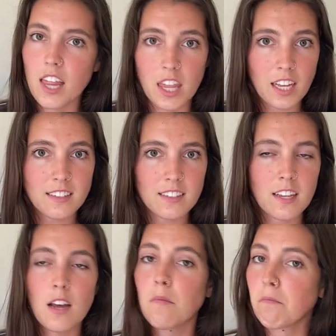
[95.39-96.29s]
Thus,
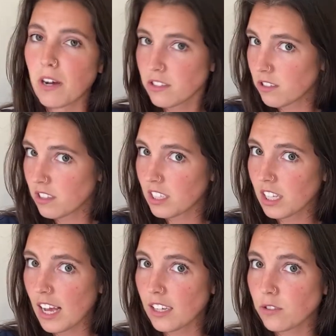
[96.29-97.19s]
Mussels in the
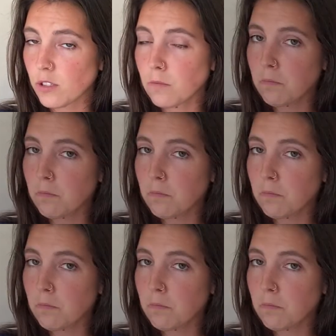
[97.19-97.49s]
Classroom